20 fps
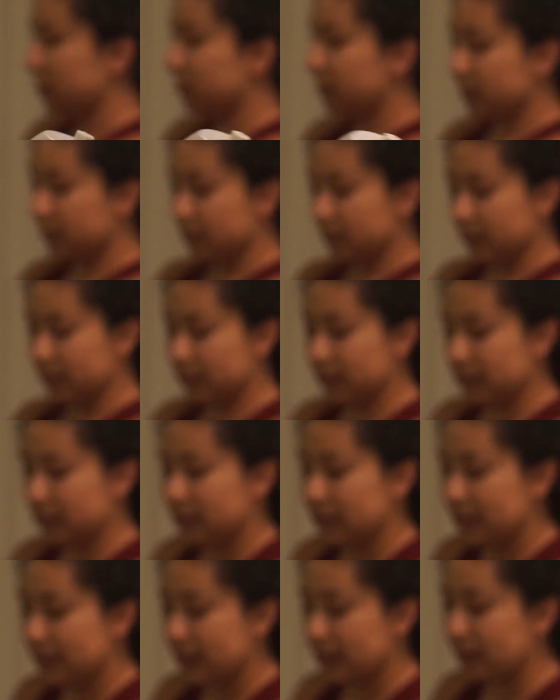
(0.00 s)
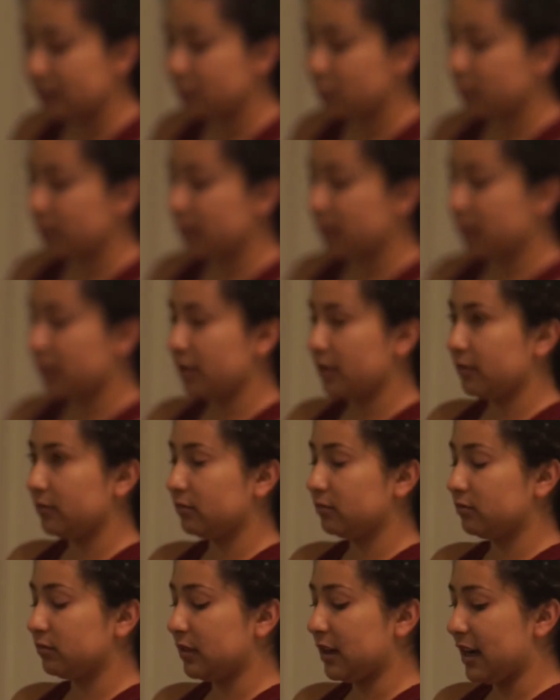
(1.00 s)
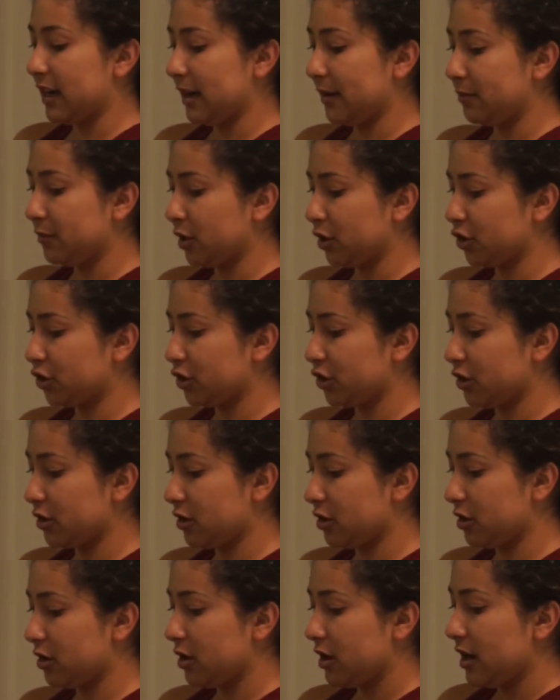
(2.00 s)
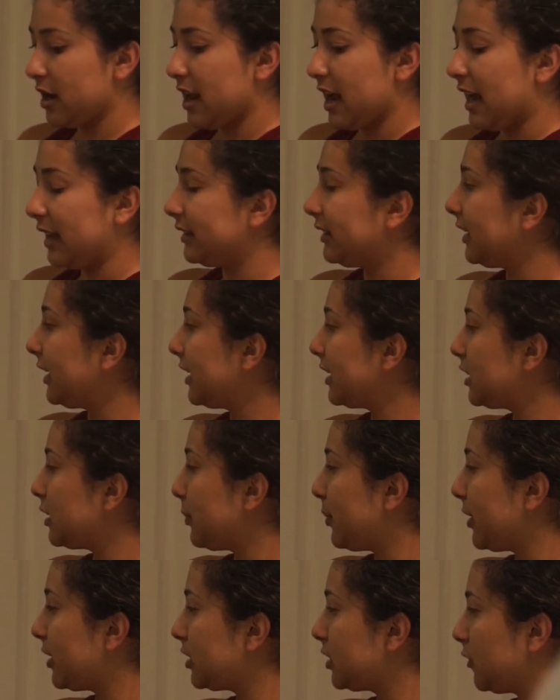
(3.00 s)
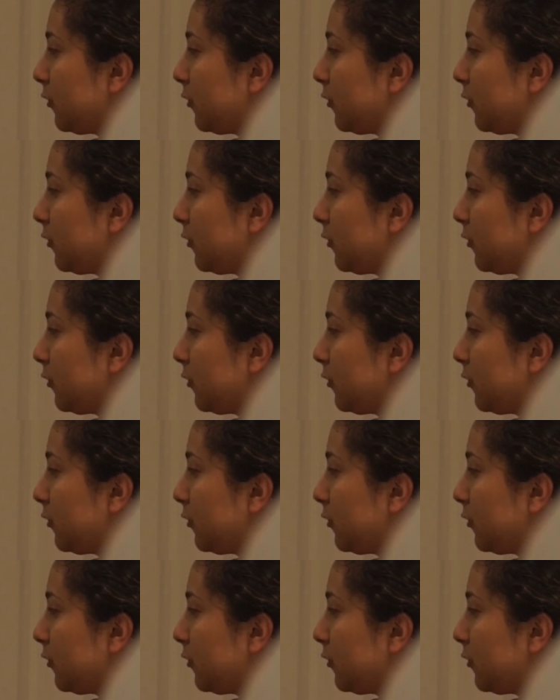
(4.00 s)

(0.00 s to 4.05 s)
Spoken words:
do with this is it comes with, I'm not sure, I think it depends